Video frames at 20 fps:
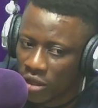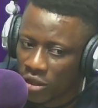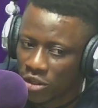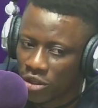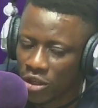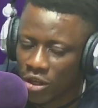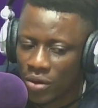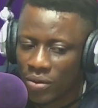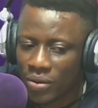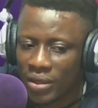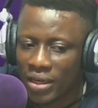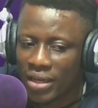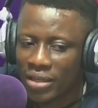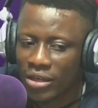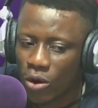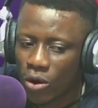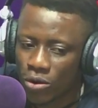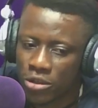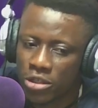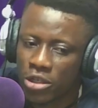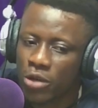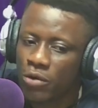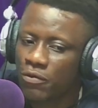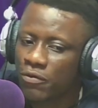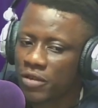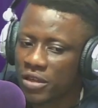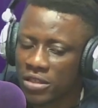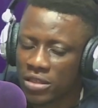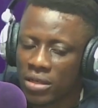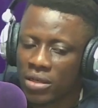You can also
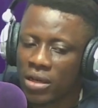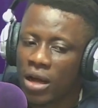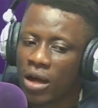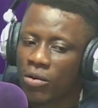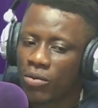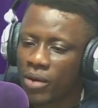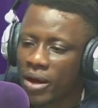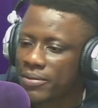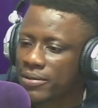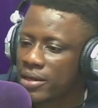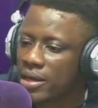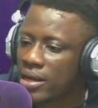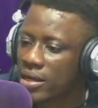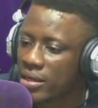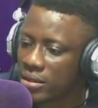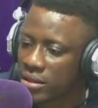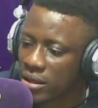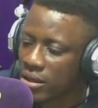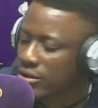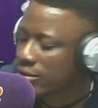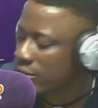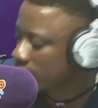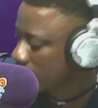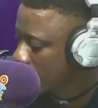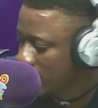visit our website on